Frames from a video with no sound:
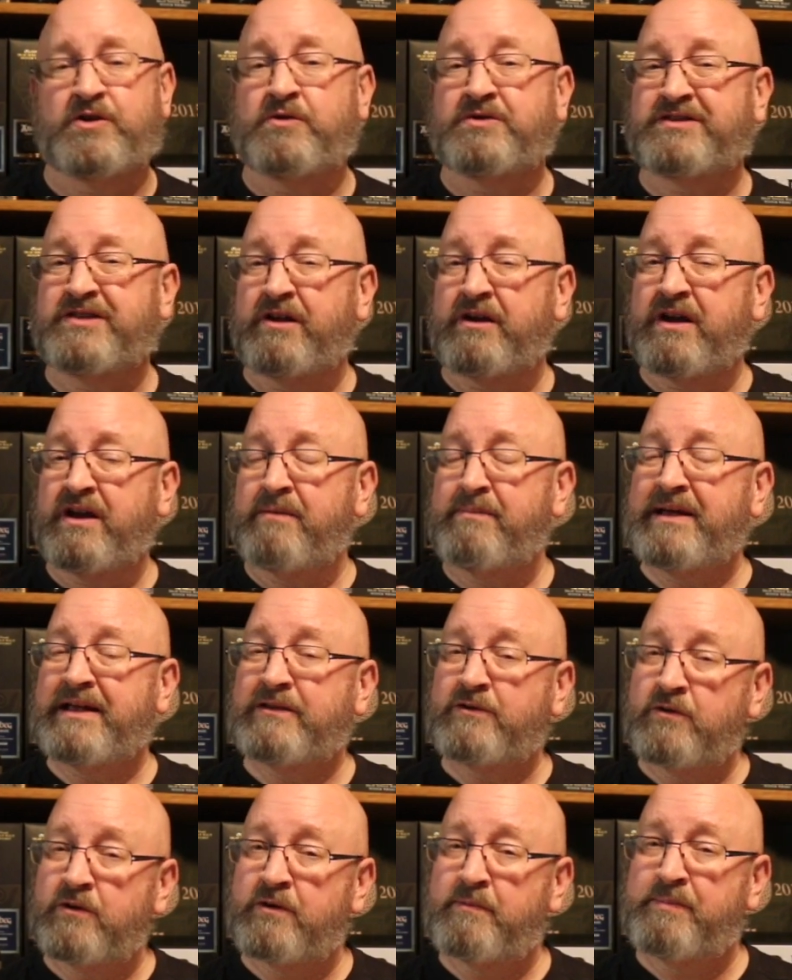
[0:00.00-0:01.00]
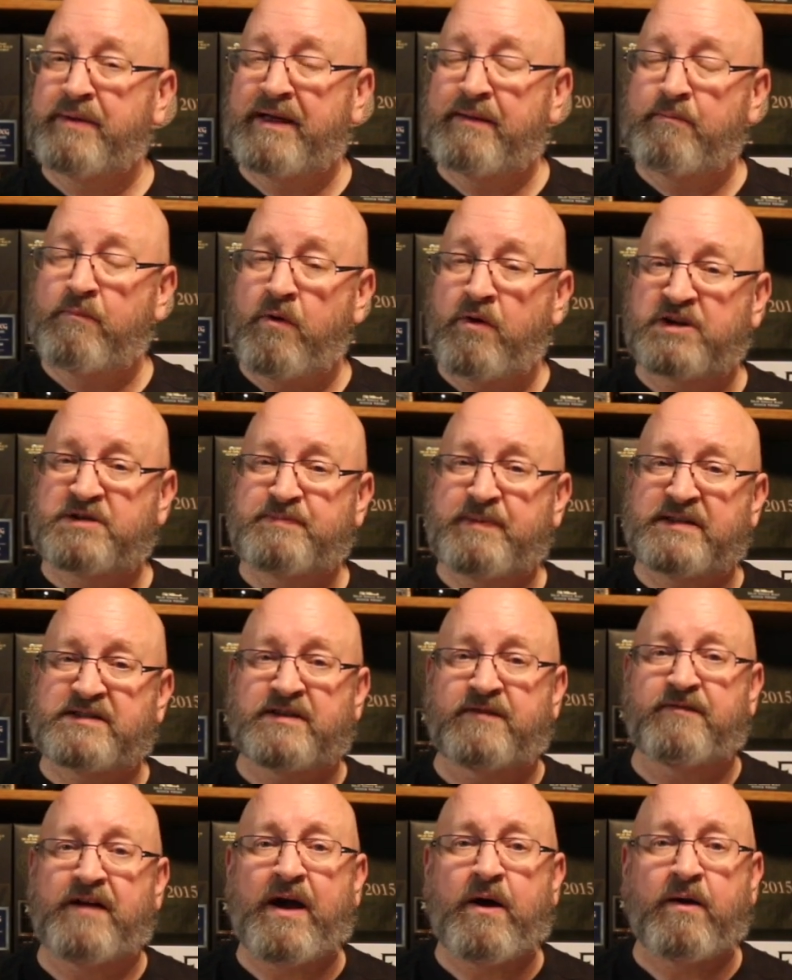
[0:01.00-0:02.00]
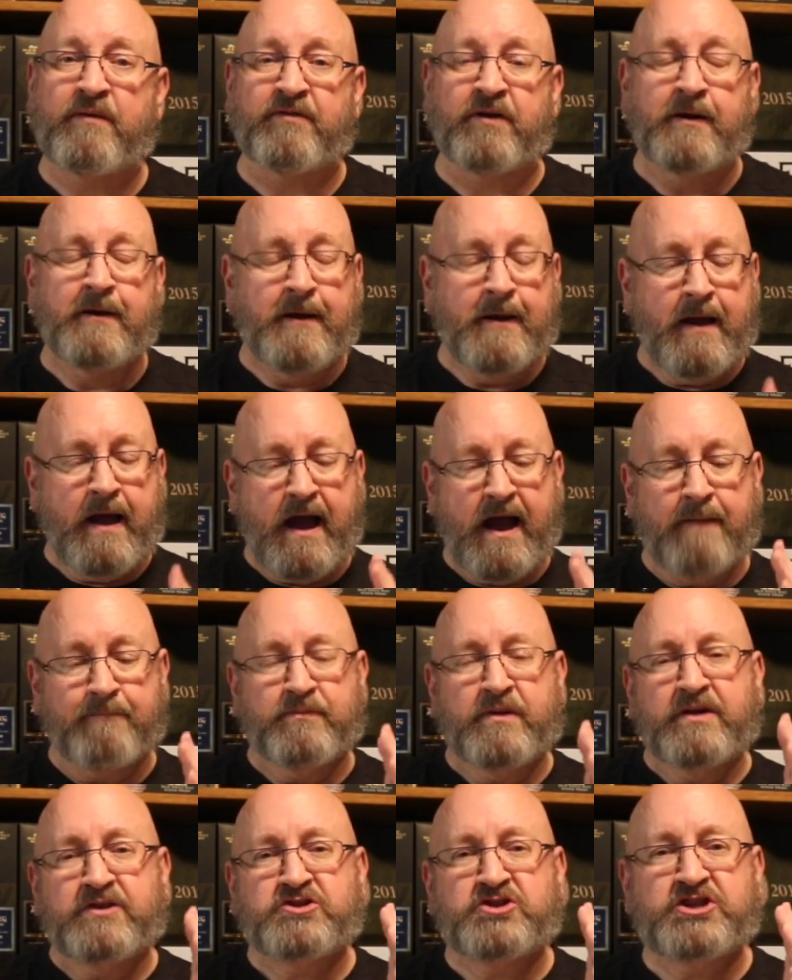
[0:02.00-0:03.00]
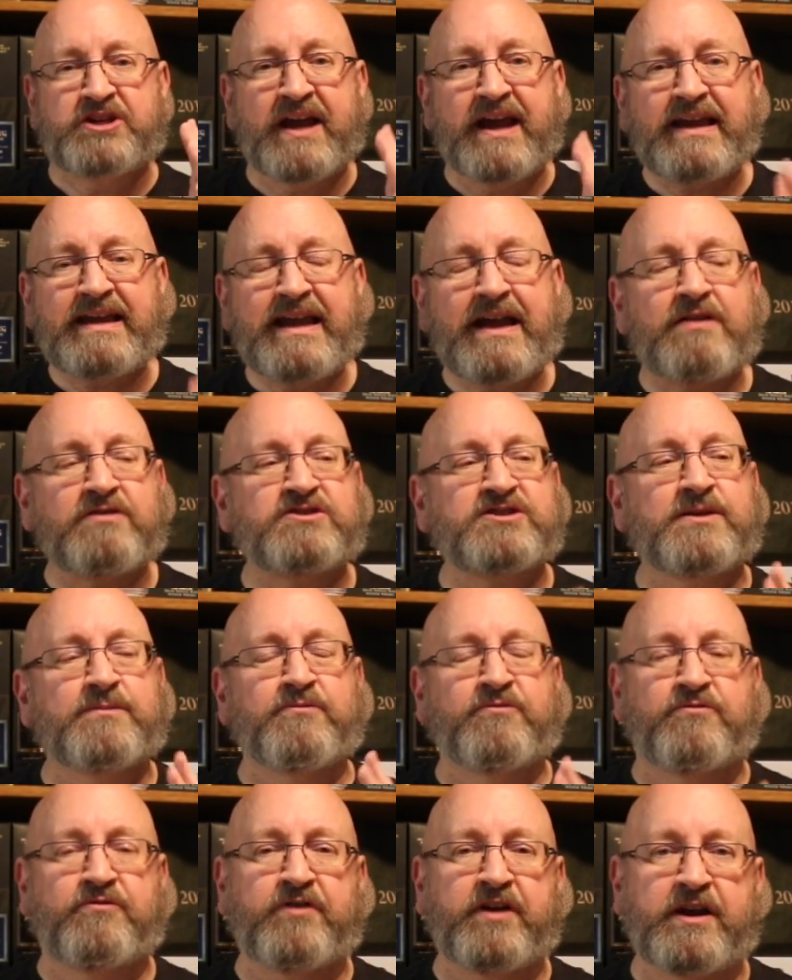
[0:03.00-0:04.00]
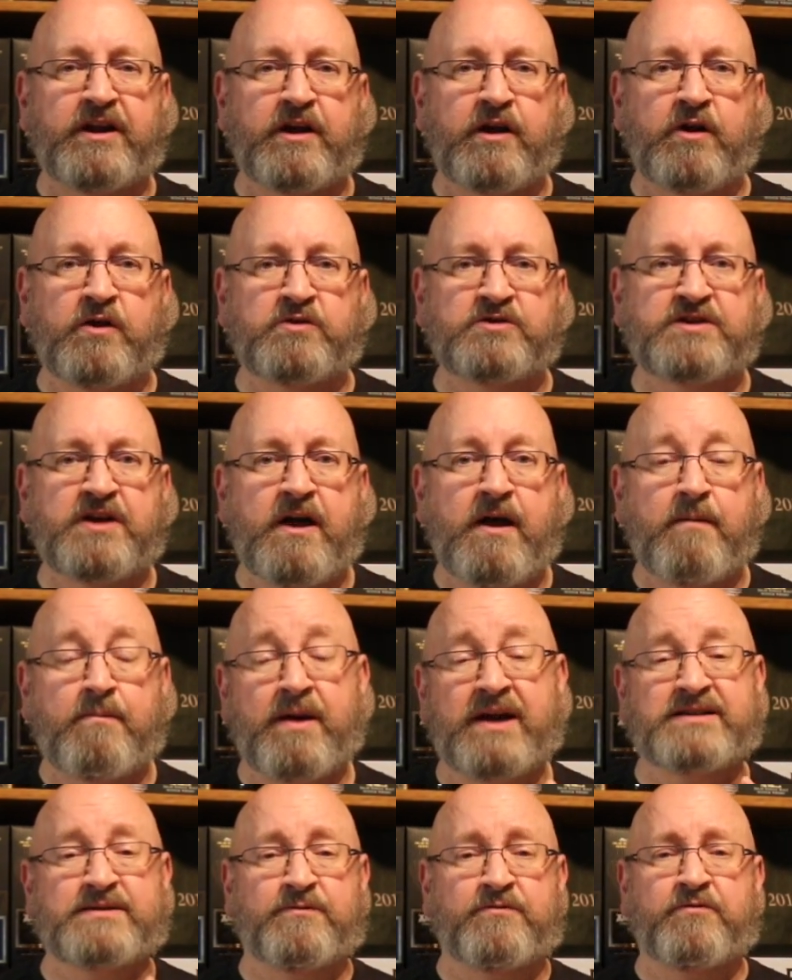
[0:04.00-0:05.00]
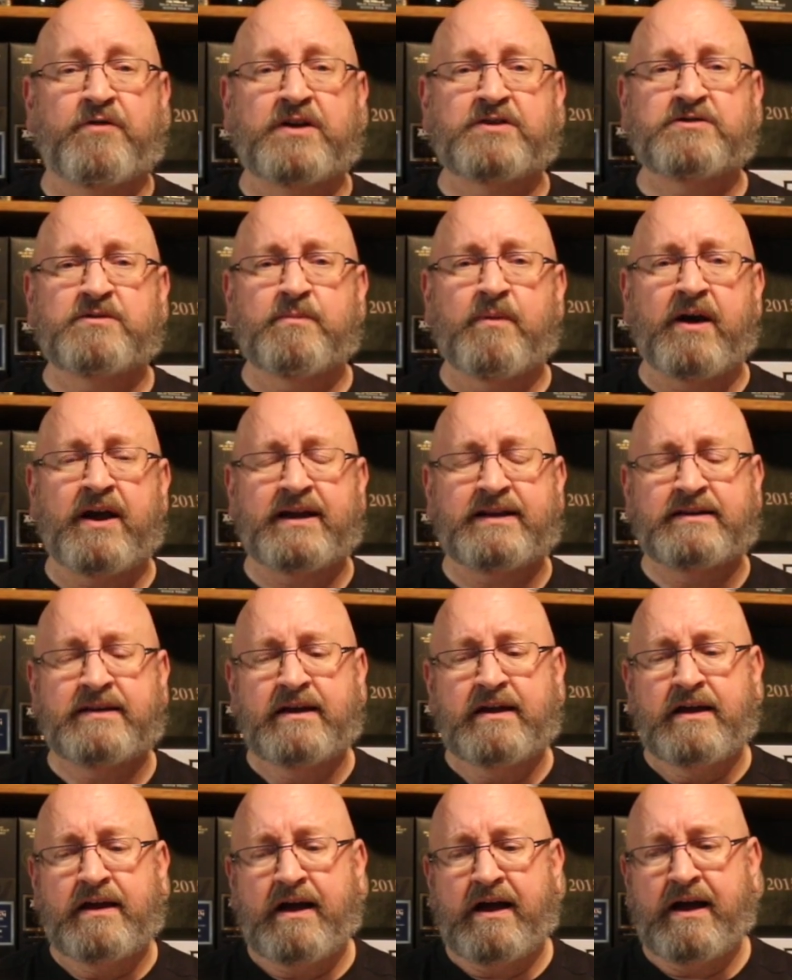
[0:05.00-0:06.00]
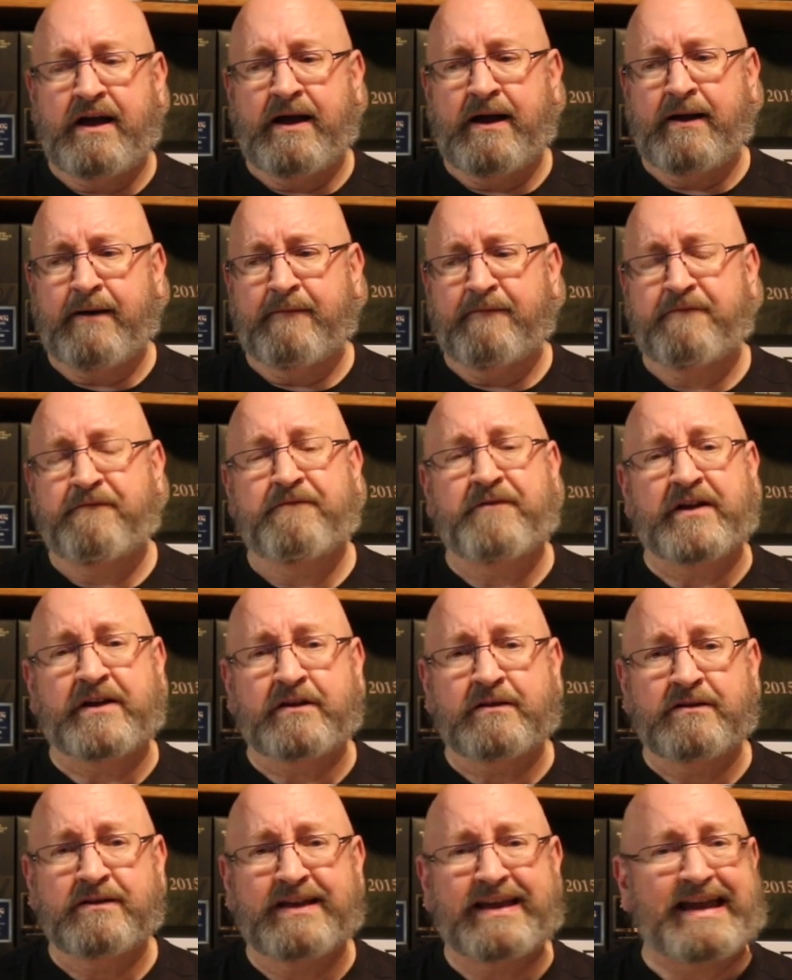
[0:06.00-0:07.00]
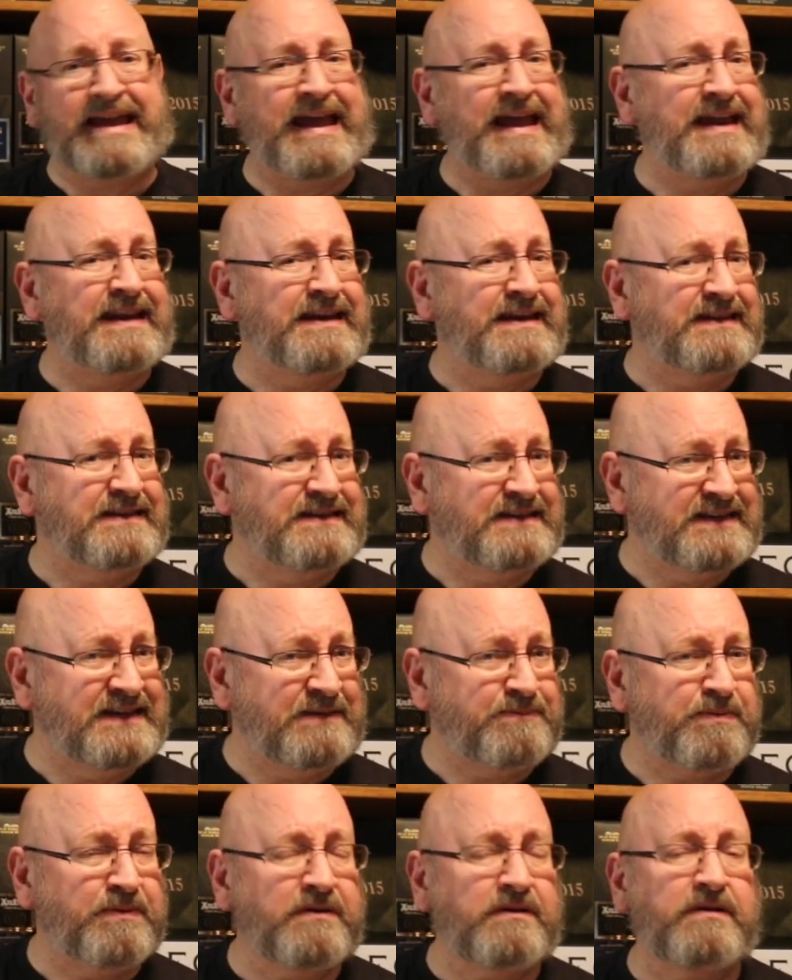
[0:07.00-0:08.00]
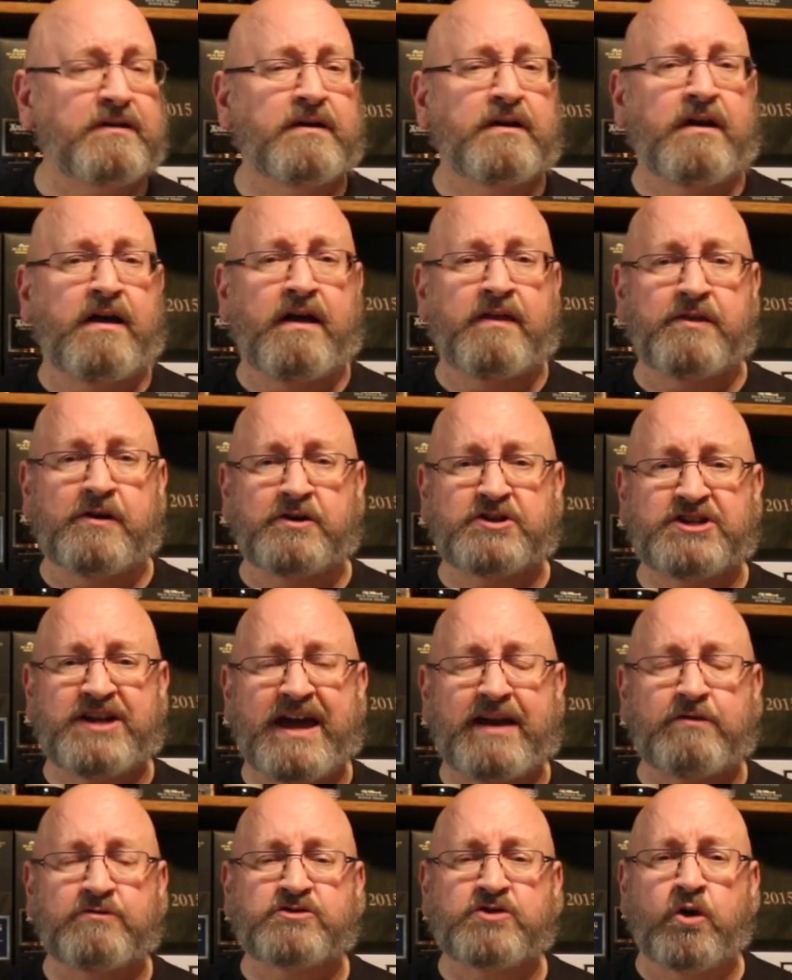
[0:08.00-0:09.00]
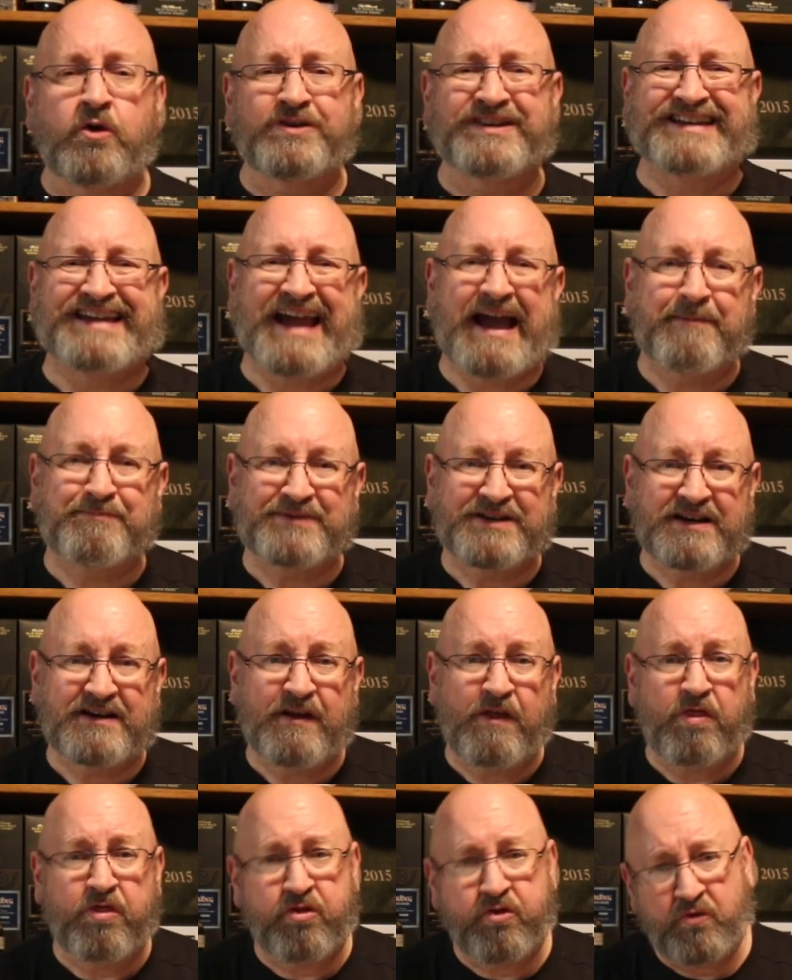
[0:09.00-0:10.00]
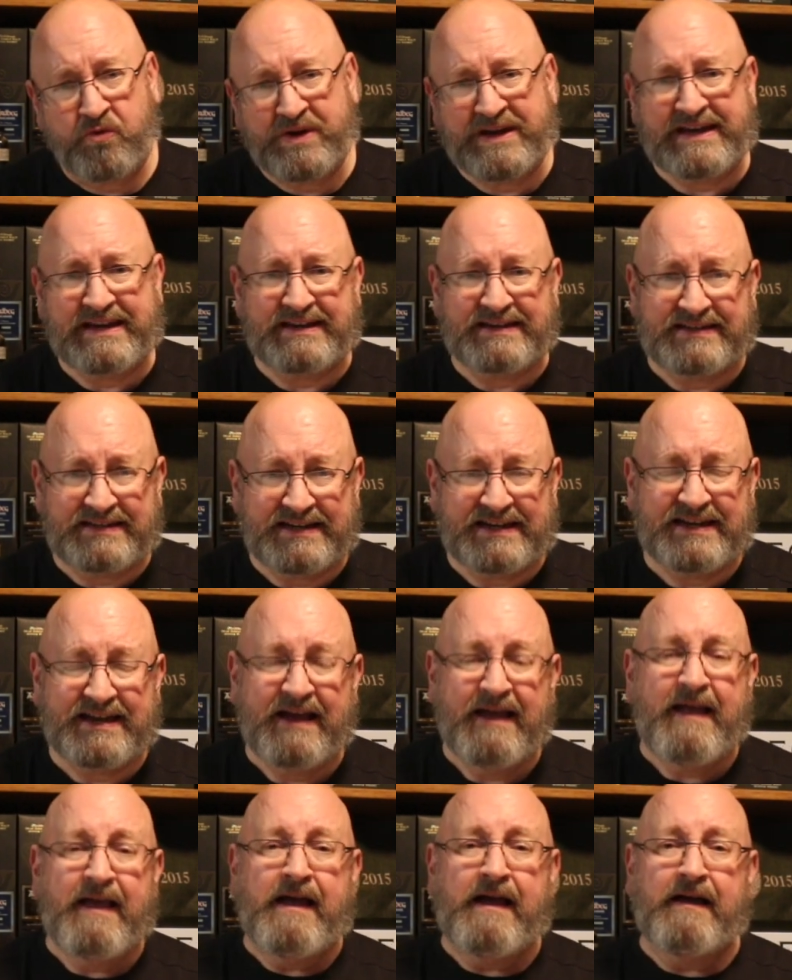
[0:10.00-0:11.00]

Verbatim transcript: So they're going to be a little bit more expensive. However, uh, check out some videos by some friends of mine uh, Phil and Deepa on their channel. It's called Captain 3D.